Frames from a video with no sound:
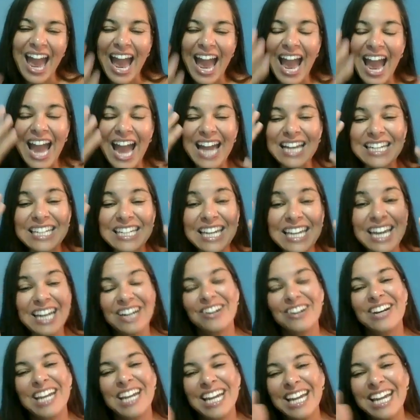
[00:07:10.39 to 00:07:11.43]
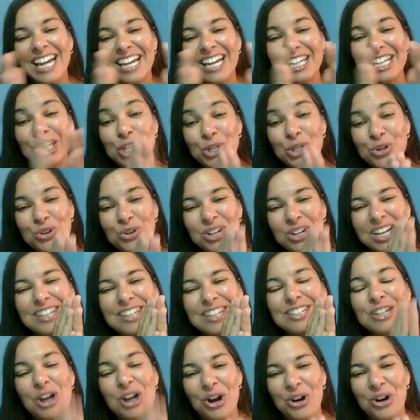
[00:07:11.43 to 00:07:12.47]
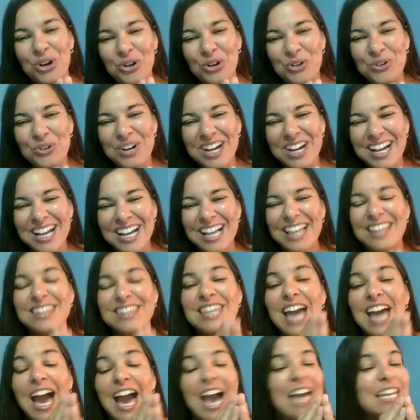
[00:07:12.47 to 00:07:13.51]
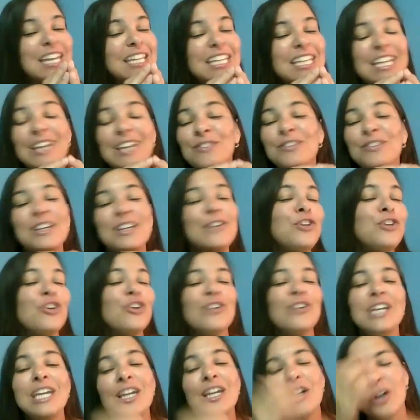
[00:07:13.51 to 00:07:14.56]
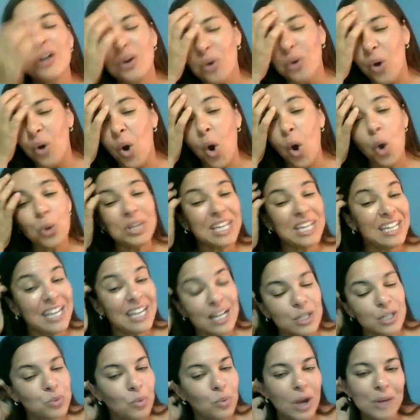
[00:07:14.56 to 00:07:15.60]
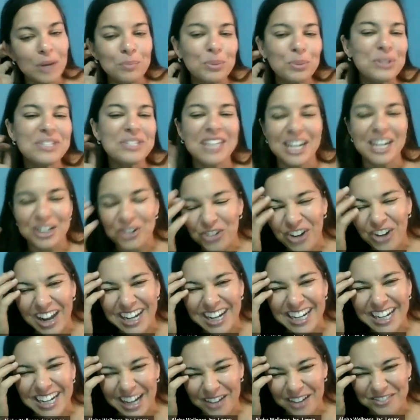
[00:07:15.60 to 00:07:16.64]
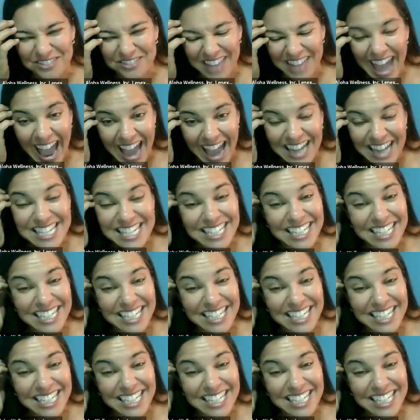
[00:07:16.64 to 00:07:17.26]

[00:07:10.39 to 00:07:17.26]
And Carrie, you can know that even if your ego only needs 1% credit of that,